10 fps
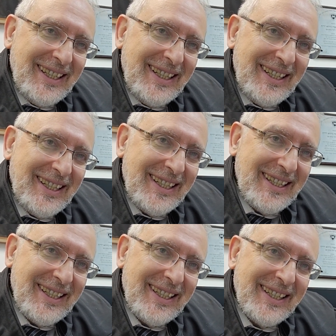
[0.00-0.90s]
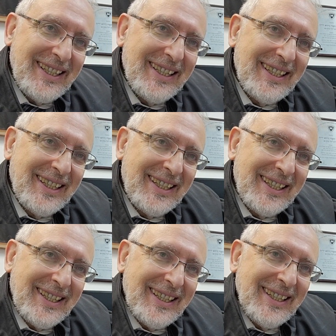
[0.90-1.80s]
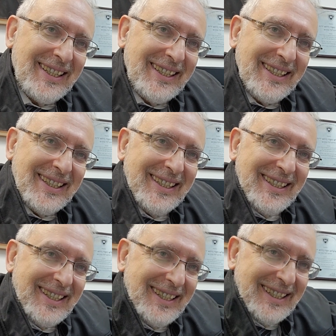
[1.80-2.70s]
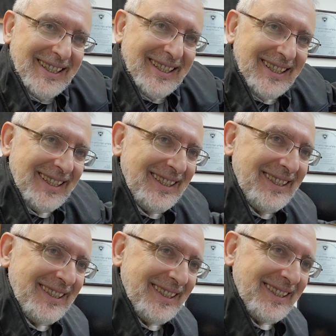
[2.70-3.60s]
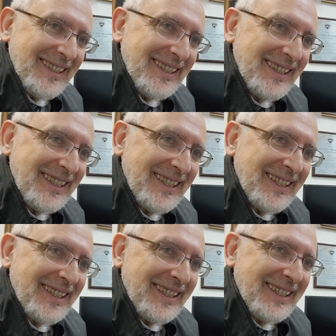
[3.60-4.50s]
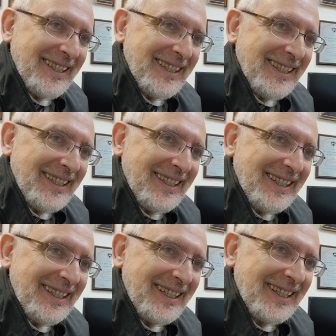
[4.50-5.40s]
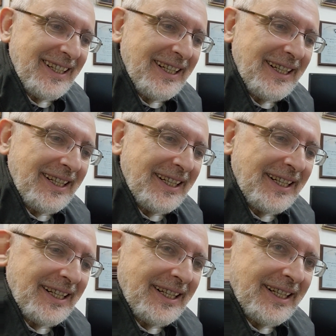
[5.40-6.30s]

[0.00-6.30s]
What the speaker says: [no speech]